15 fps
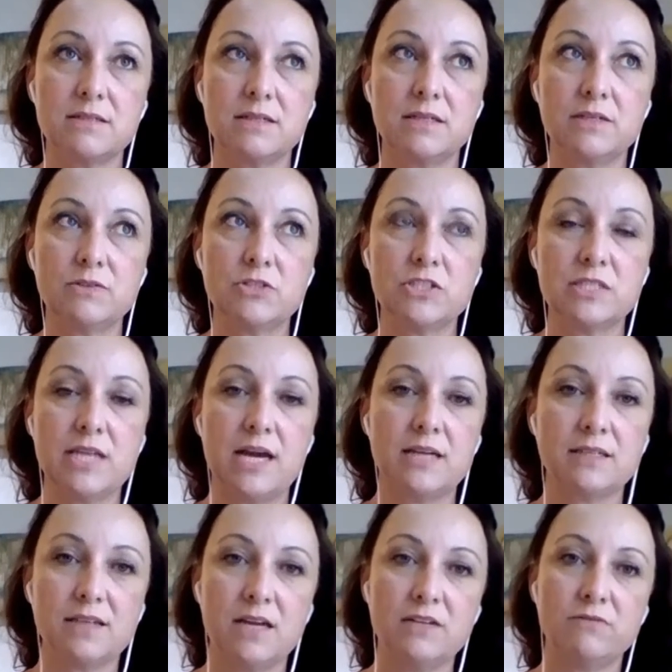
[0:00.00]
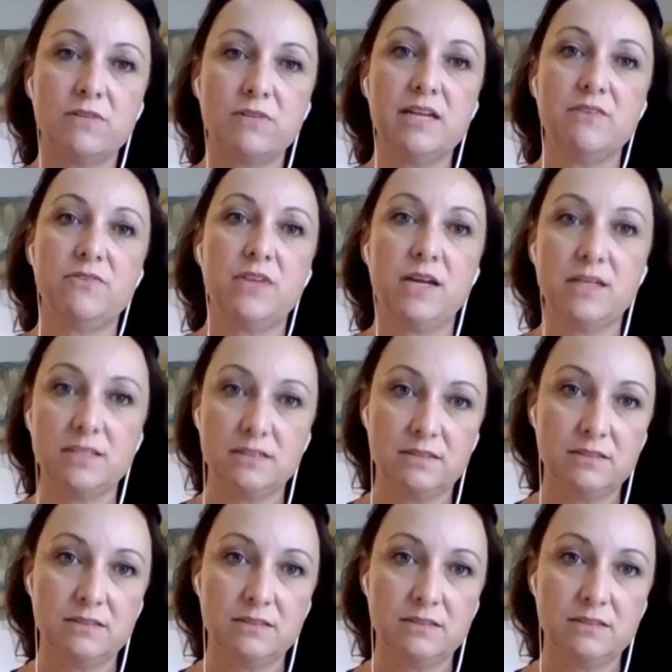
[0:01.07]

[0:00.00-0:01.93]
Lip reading: you know, just that kind of lifeline.